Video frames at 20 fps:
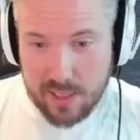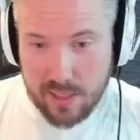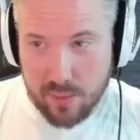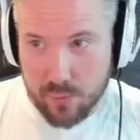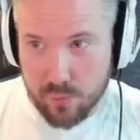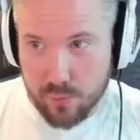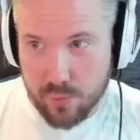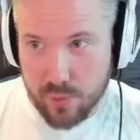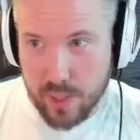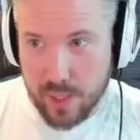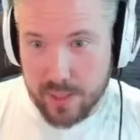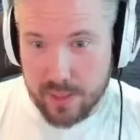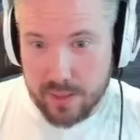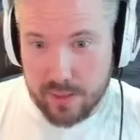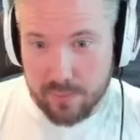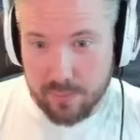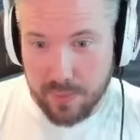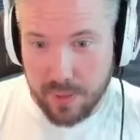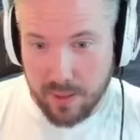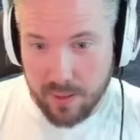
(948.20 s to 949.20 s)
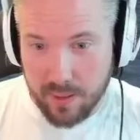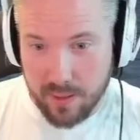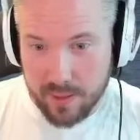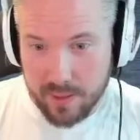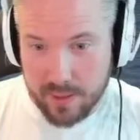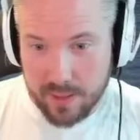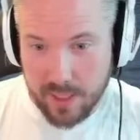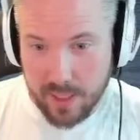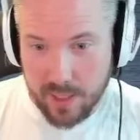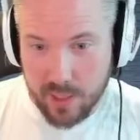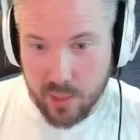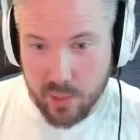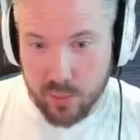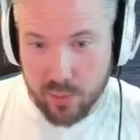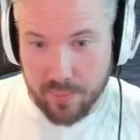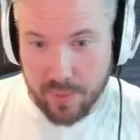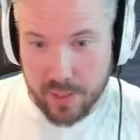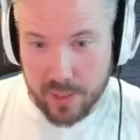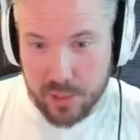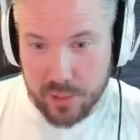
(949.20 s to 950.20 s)
right behind an
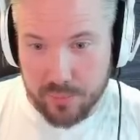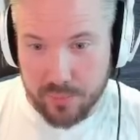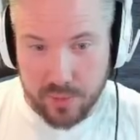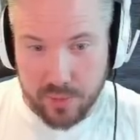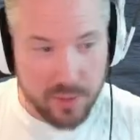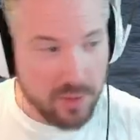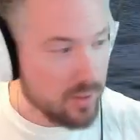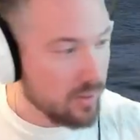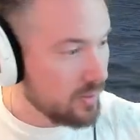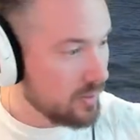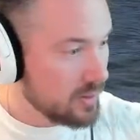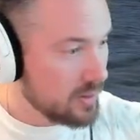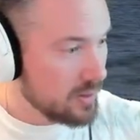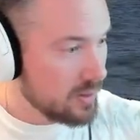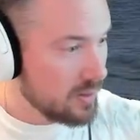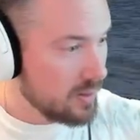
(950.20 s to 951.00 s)
overmatchable nose.